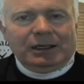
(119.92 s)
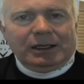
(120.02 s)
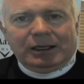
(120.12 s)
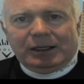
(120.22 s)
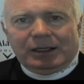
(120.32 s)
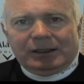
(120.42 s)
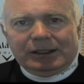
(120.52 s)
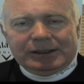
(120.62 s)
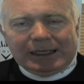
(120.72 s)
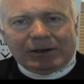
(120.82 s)

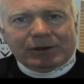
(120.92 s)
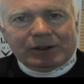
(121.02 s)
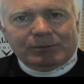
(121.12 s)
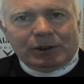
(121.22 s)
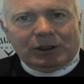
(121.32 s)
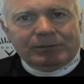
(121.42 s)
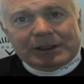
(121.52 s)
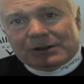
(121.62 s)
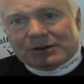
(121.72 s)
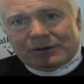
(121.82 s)
hitting down on the ball,
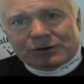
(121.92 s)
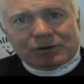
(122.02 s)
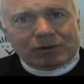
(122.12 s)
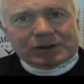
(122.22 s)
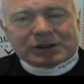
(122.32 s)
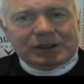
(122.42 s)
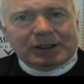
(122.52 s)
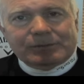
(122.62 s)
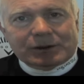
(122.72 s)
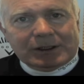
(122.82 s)
because of the shortest
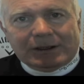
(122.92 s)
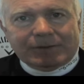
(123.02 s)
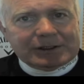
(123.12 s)
club, you're going to have the